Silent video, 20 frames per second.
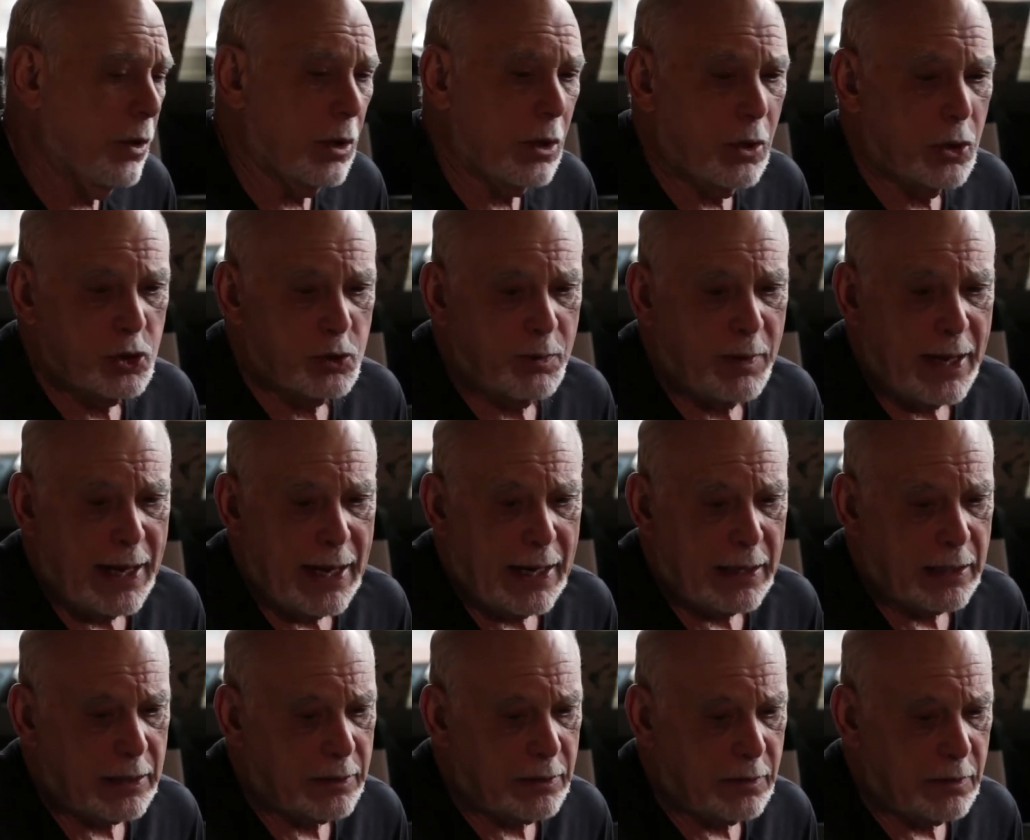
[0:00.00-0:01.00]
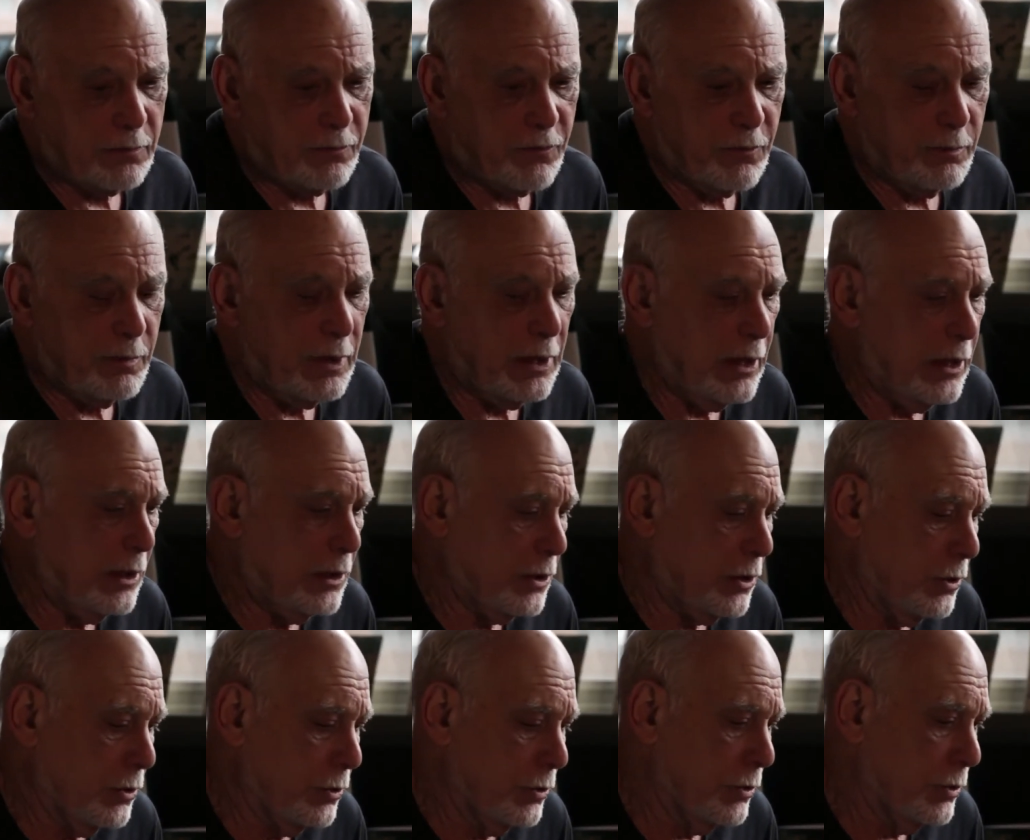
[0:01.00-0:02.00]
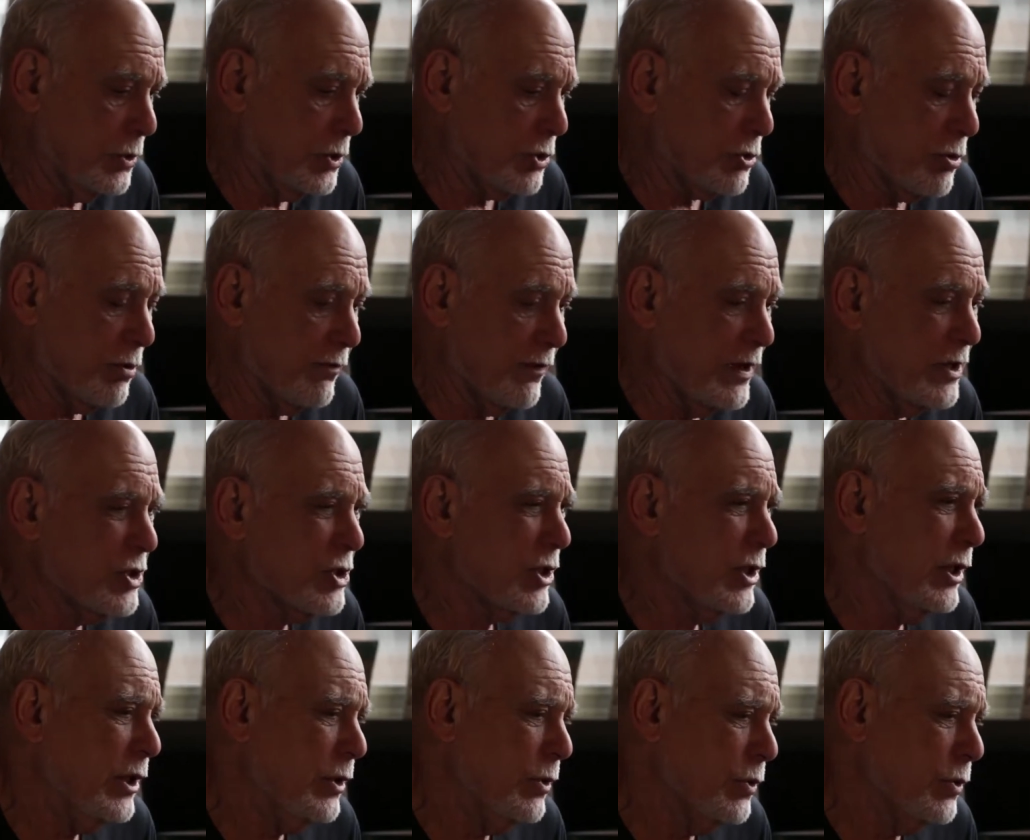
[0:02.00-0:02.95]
all goes back for me to Stravinsky,